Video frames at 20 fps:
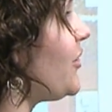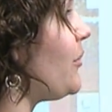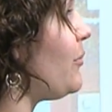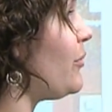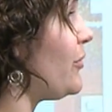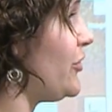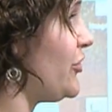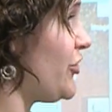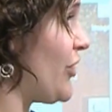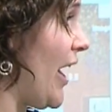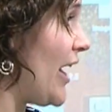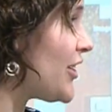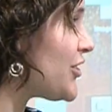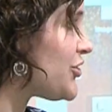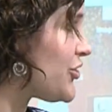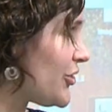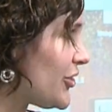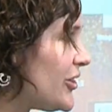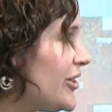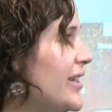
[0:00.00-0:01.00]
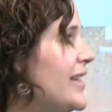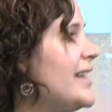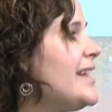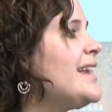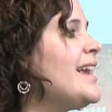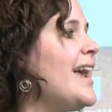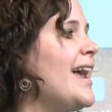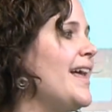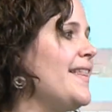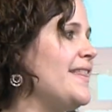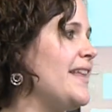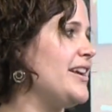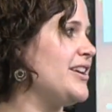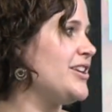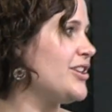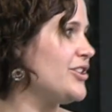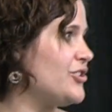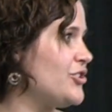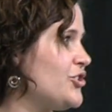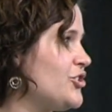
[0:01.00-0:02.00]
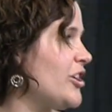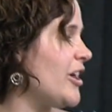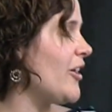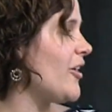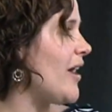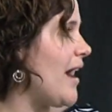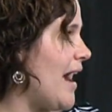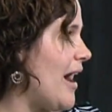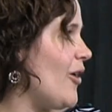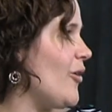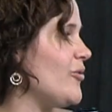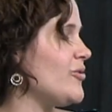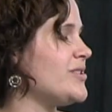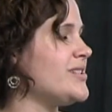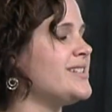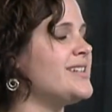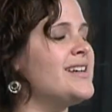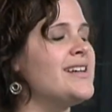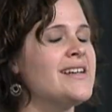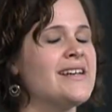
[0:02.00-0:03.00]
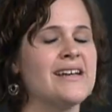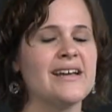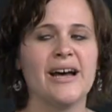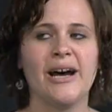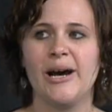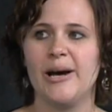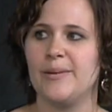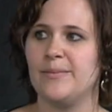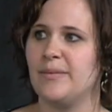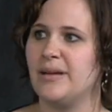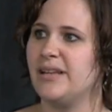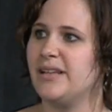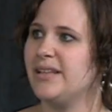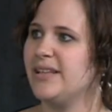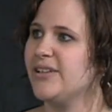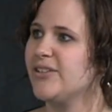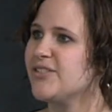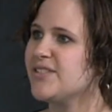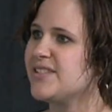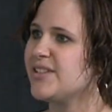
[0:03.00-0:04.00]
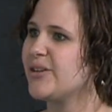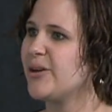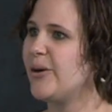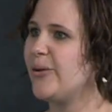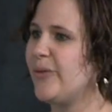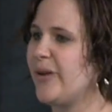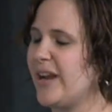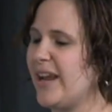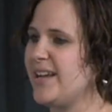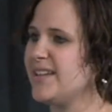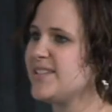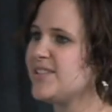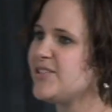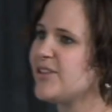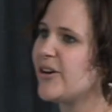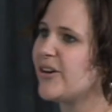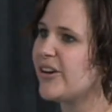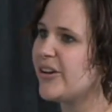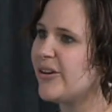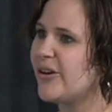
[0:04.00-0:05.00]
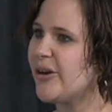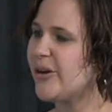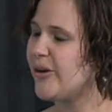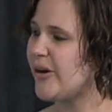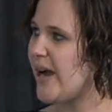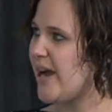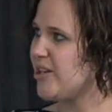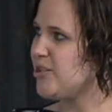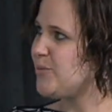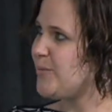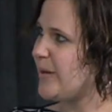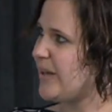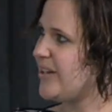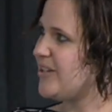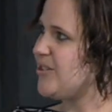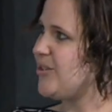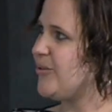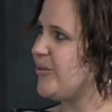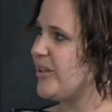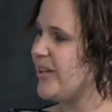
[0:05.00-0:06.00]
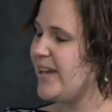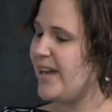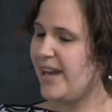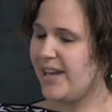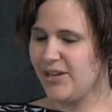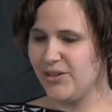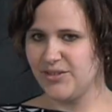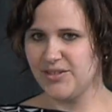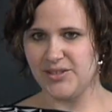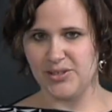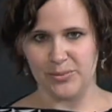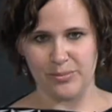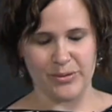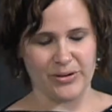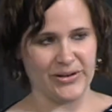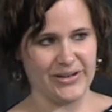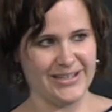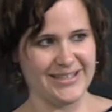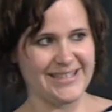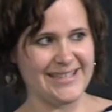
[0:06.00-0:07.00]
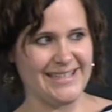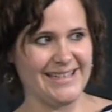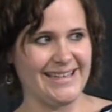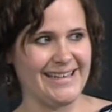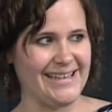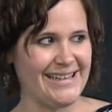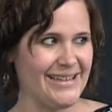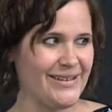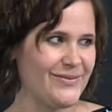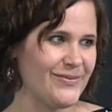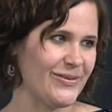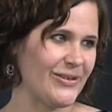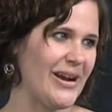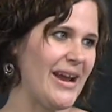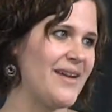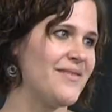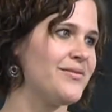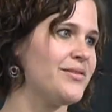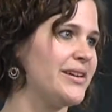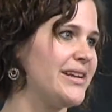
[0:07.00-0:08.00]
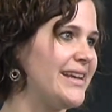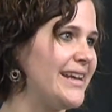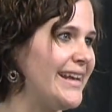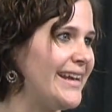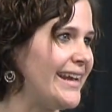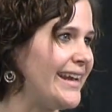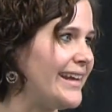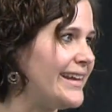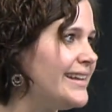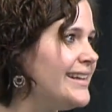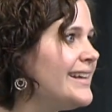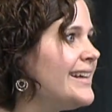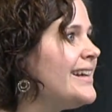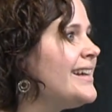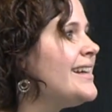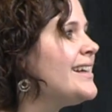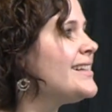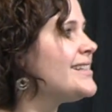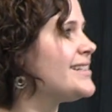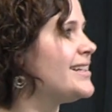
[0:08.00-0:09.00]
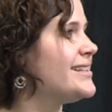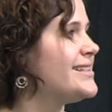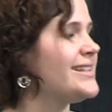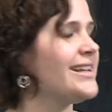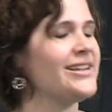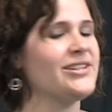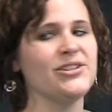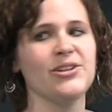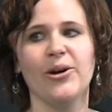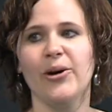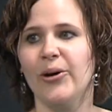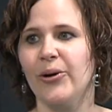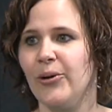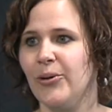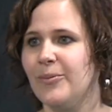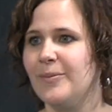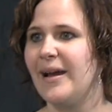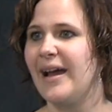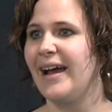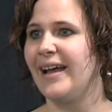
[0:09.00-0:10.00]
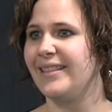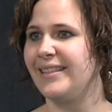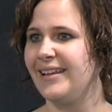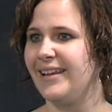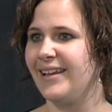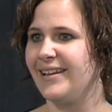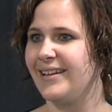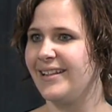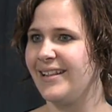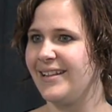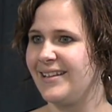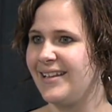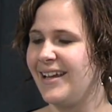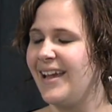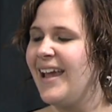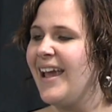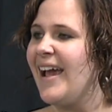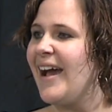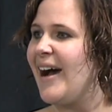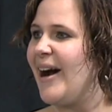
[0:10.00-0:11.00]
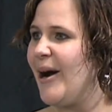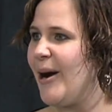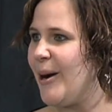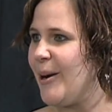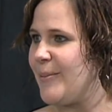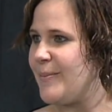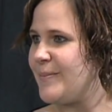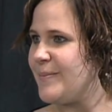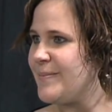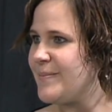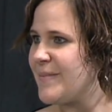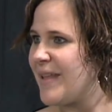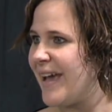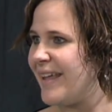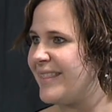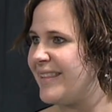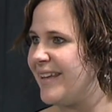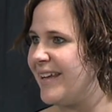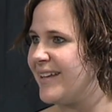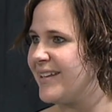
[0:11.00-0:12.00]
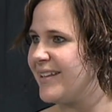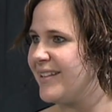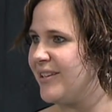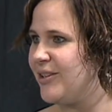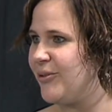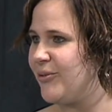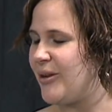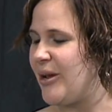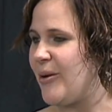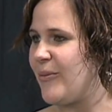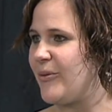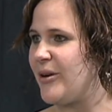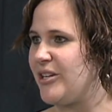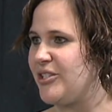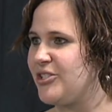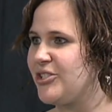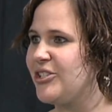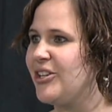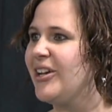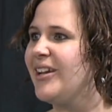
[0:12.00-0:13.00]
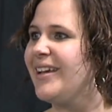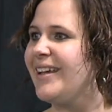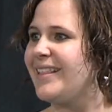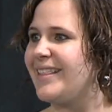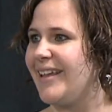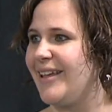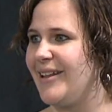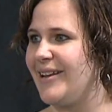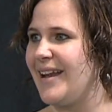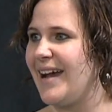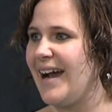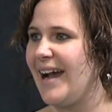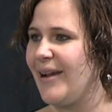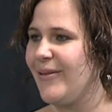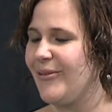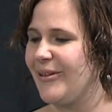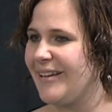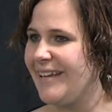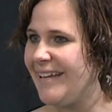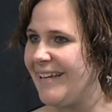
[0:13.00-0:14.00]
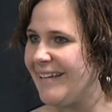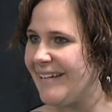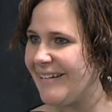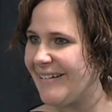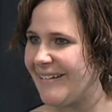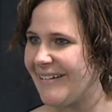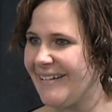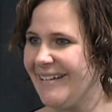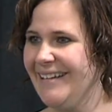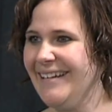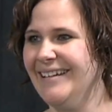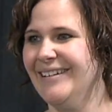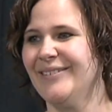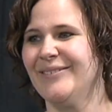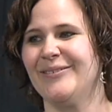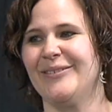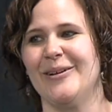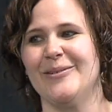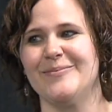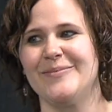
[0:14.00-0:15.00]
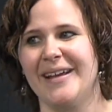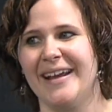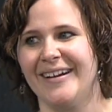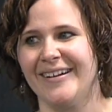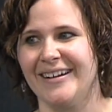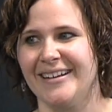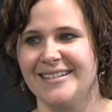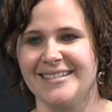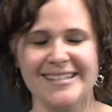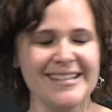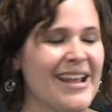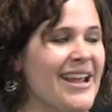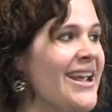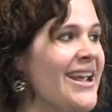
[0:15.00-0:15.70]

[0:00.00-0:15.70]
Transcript: the projector, and they can share out. Years ago, when I started our GarageBand unit, I used to burn a CD for every kid to send home at the end of the unit, which then I would hear from parents.